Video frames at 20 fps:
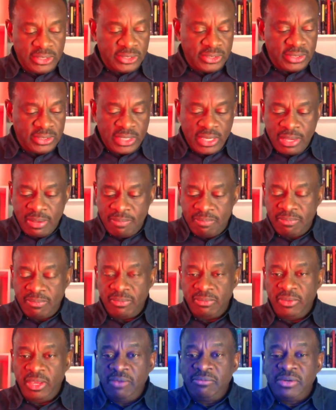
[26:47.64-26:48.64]
on this
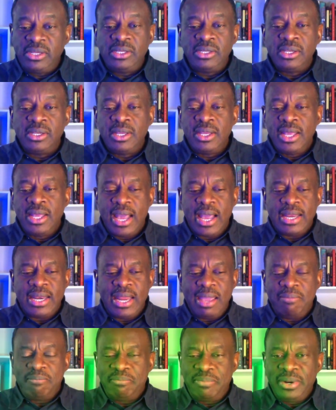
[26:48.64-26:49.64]
evening.
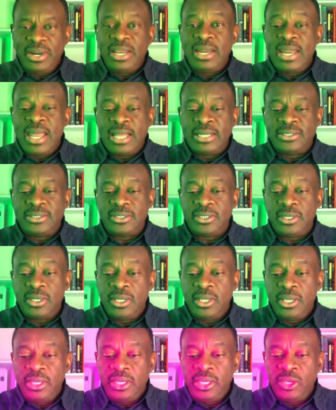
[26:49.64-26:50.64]
And I pray
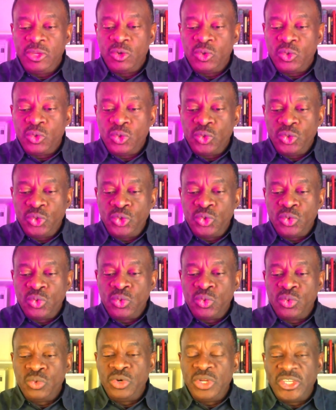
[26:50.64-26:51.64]
that, you know,
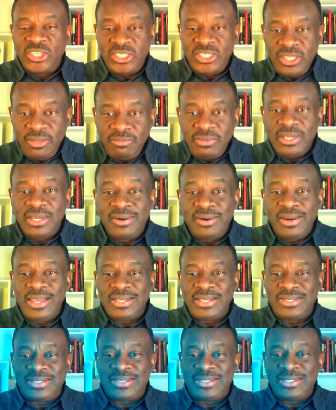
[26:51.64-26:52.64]
you receive the
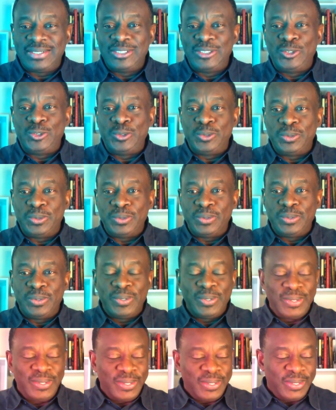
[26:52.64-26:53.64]
grace
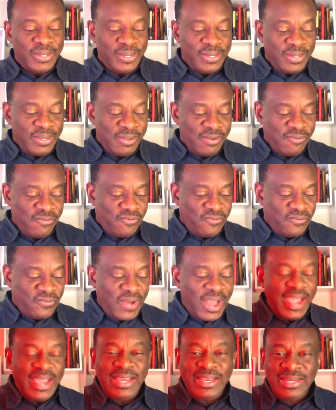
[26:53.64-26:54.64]
to
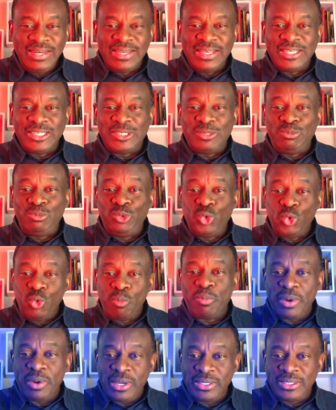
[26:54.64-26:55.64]
find these
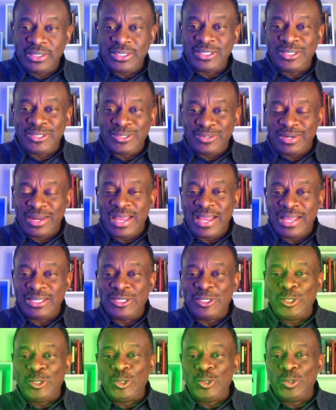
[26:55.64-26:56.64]
2 points
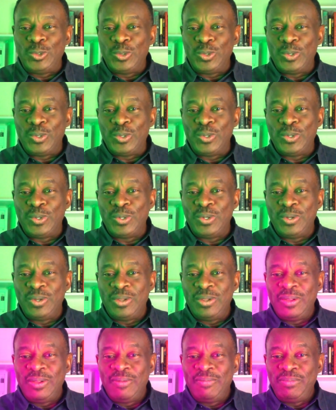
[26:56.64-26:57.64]
tonight, to
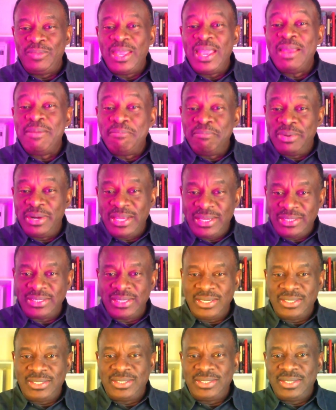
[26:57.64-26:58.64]

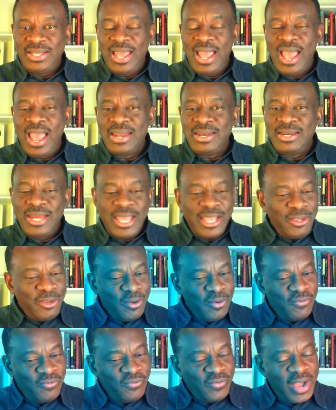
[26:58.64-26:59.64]
embrace it. And
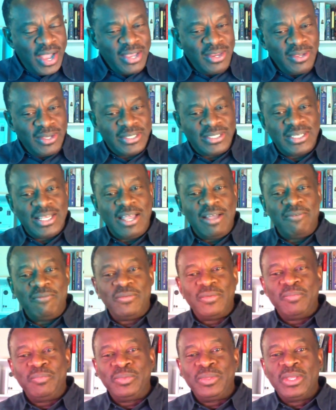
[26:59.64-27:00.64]
then you find
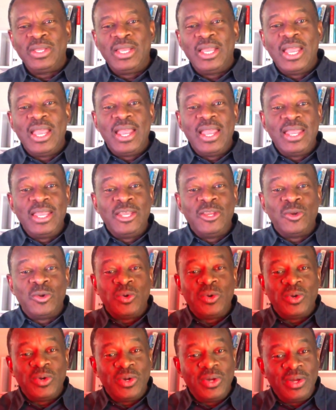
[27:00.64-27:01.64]
yourself,
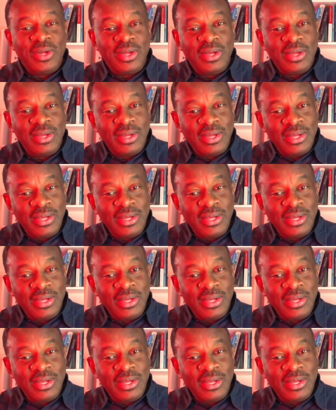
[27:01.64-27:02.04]
you know,